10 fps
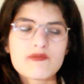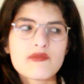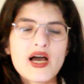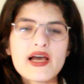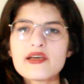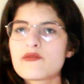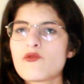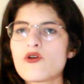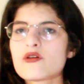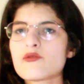My
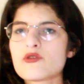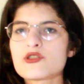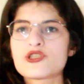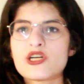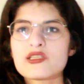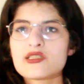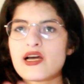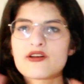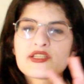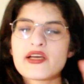work was just
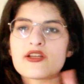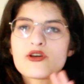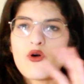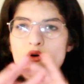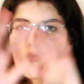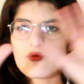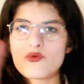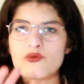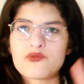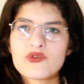coordinate
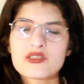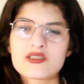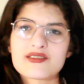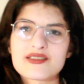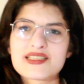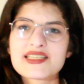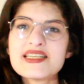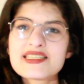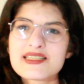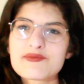all these
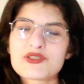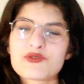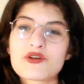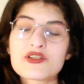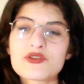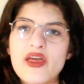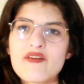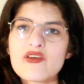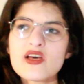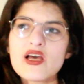systems to work
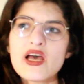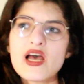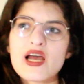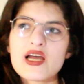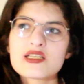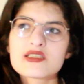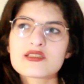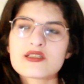together, and